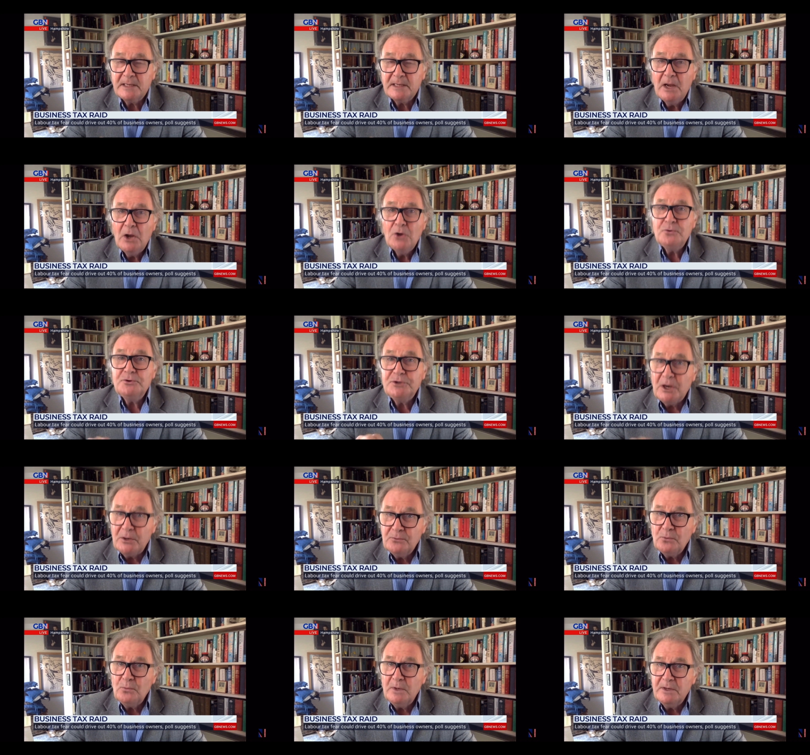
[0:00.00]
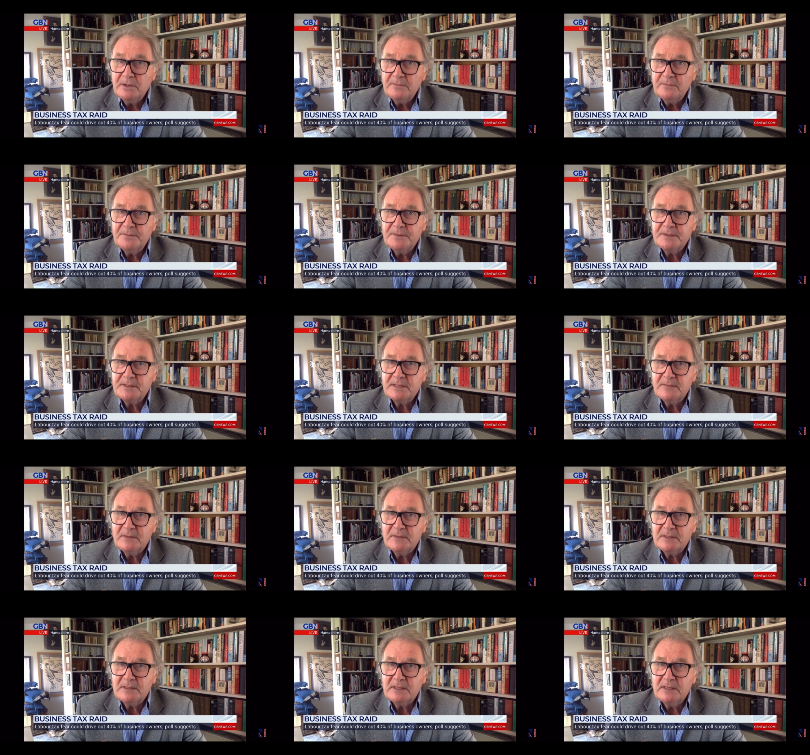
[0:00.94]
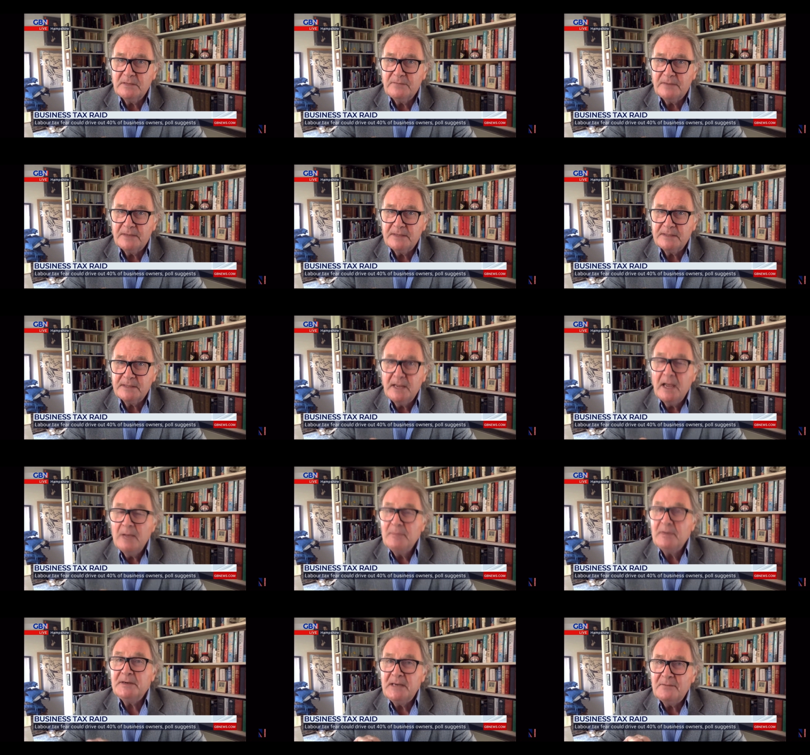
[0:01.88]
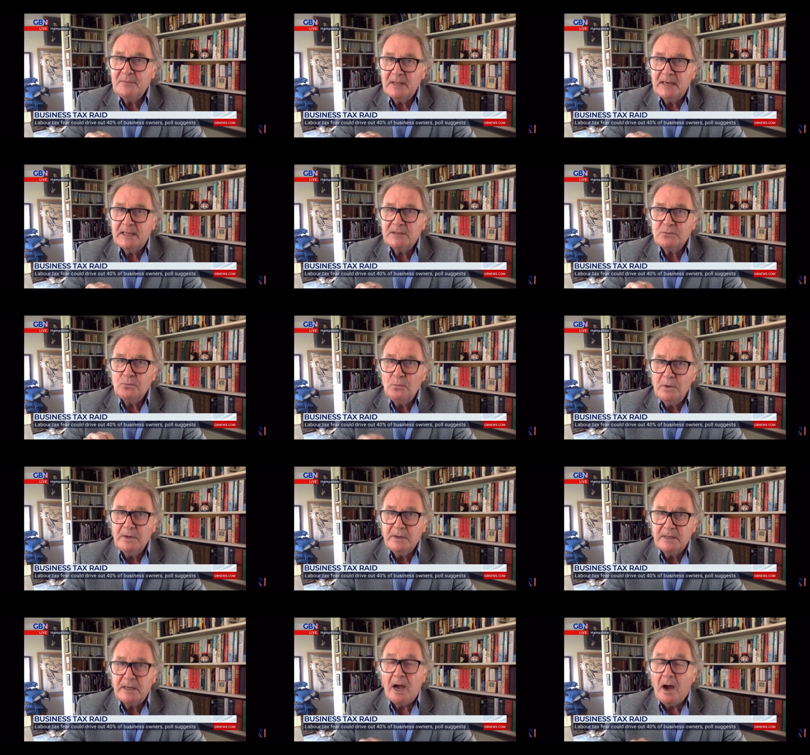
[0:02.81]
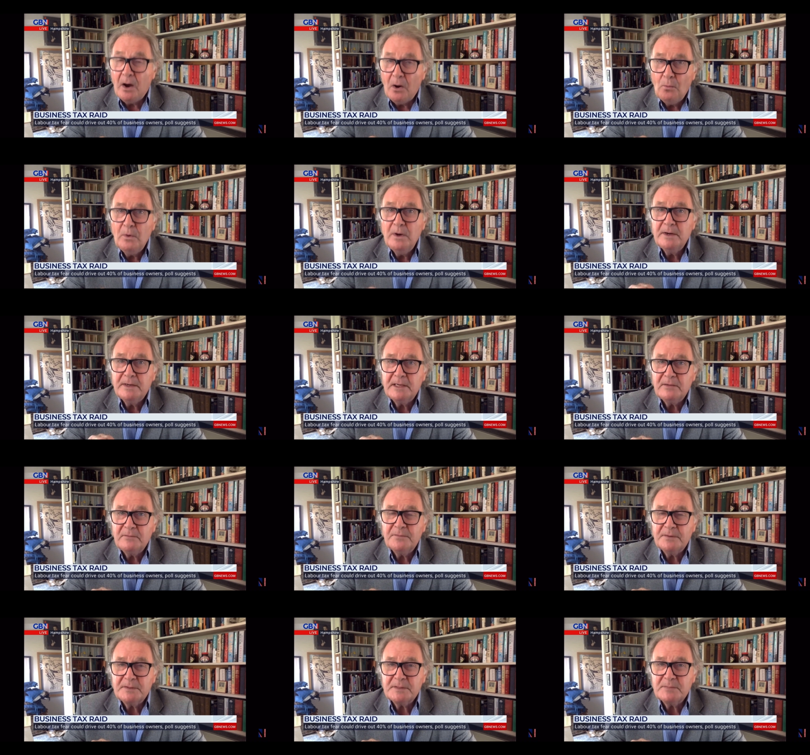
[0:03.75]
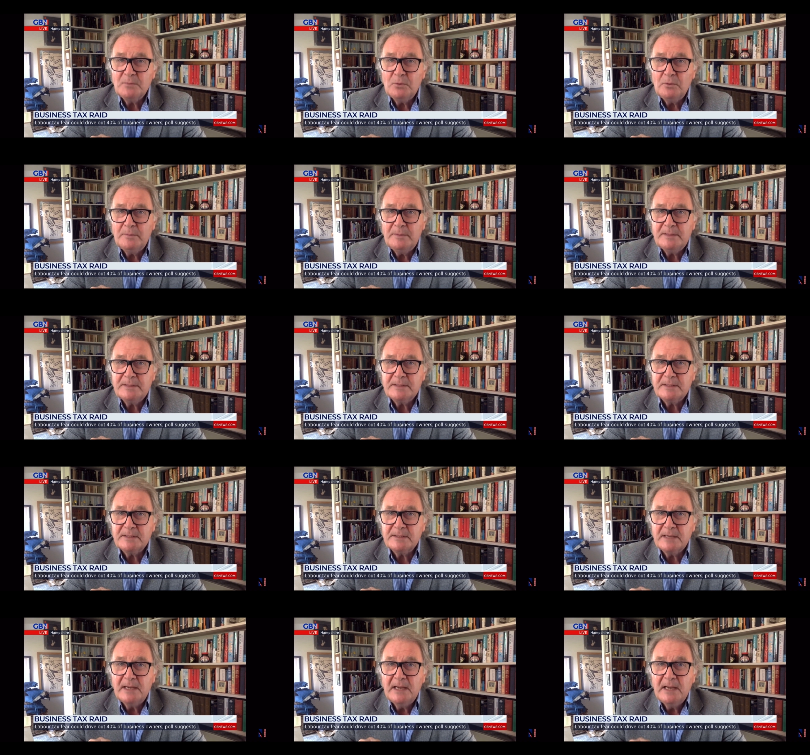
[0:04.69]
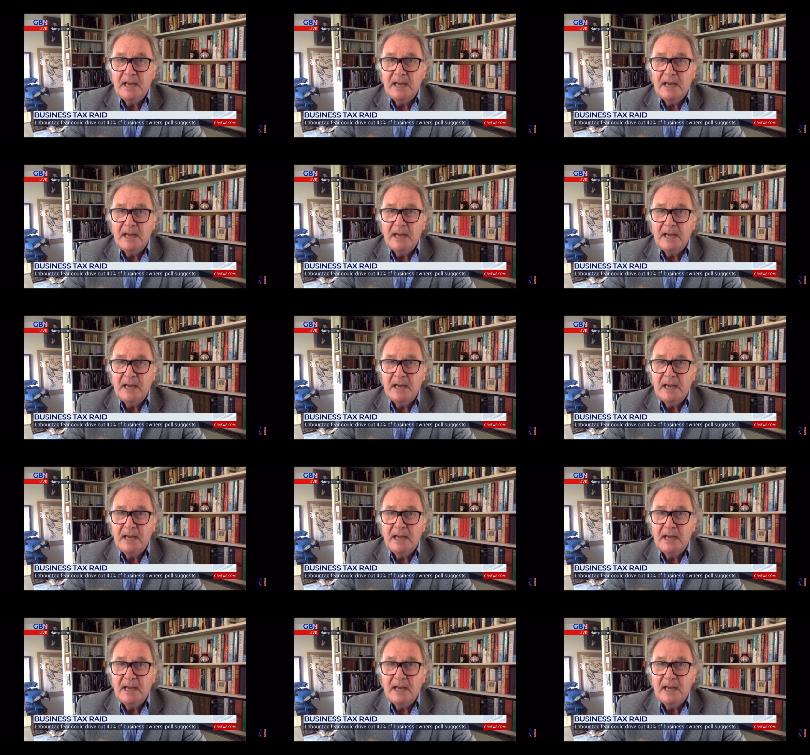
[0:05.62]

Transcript: If, you don't actually believe that the government's going to do the right thing, why would you give them money in order to do it?